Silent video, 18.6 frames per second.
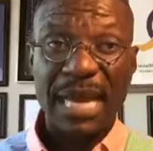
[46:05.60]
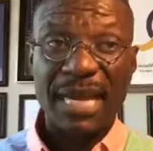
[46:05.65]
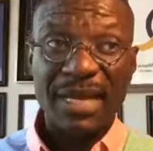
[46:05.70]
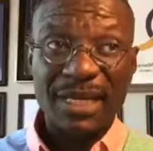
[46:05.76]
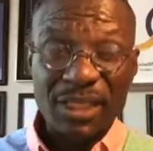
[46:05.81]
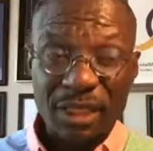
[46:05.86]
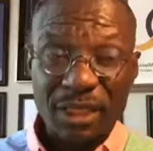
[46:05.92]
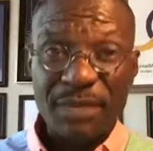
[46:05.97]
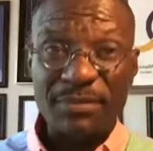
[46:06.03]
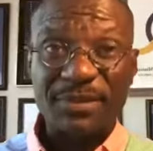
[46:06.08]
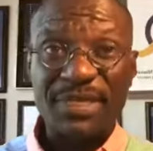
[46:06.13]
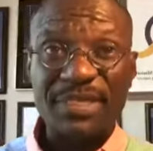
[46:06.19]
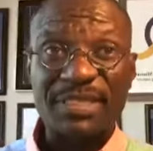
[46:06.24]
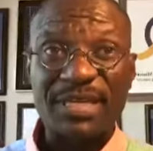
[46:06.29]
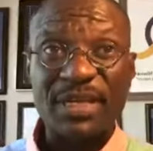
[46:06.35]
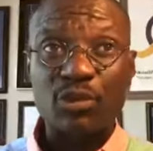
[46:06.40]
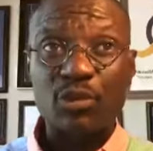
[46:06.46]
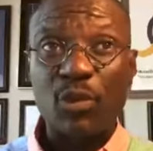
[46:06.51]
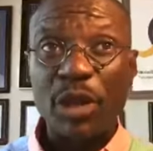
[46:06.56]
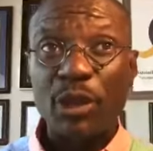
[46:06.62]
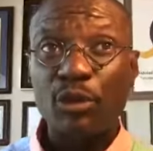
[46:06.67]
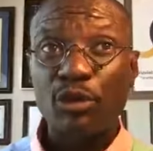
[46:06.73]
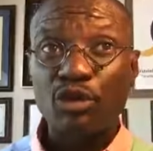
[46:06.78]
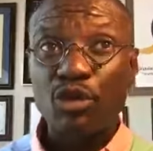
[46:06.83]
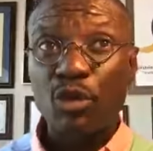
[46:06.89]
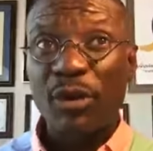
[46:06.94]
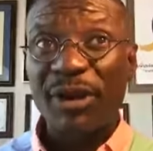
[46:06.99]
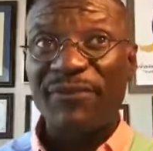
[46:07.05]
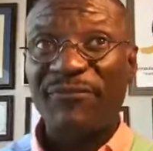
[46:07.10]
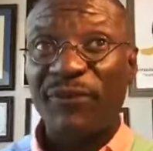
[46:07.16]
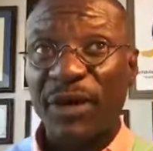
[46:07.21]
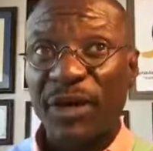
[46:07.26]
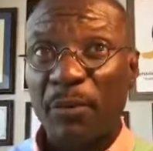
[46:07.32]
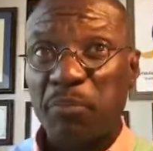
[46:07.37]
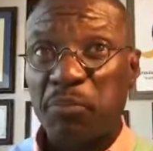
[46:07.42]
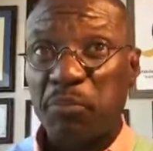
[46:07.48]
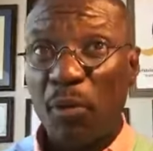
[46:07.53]
And the scripture says, when you do it
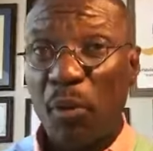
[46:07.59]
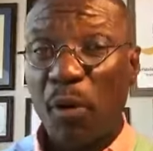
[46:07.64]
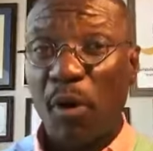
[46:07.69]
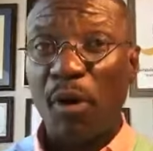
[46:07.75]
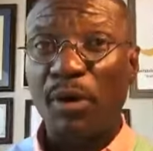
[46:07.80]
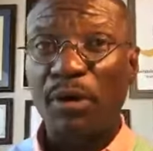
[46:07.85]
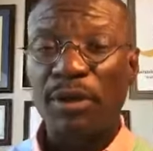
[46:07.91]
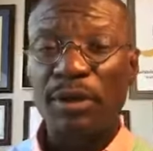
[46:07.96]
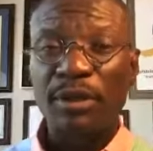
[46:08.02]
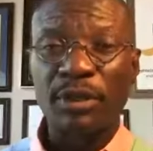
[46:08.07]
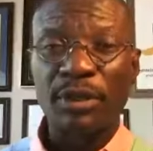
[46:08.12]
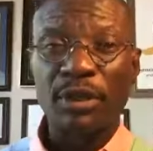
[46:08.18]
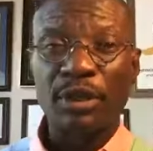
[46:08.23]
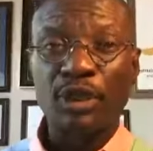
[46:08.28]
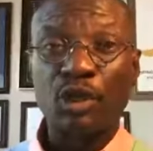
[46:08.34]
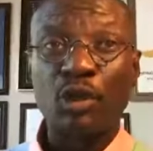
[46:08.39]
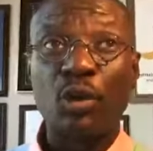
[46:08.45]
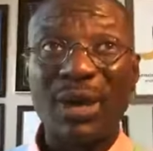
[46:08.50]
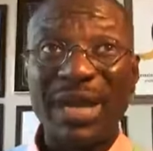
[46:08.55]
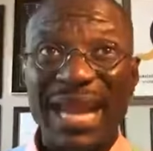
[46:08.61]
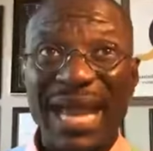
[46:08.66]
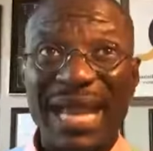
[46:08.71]
for the poor, you